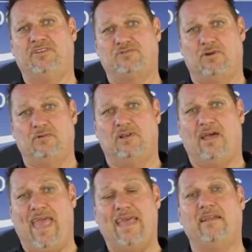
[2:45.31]
Victron
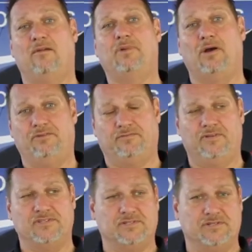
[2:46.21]
had in a boat, for
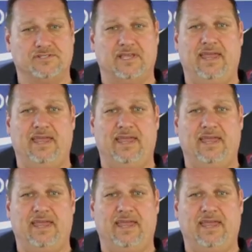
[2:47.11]
instance,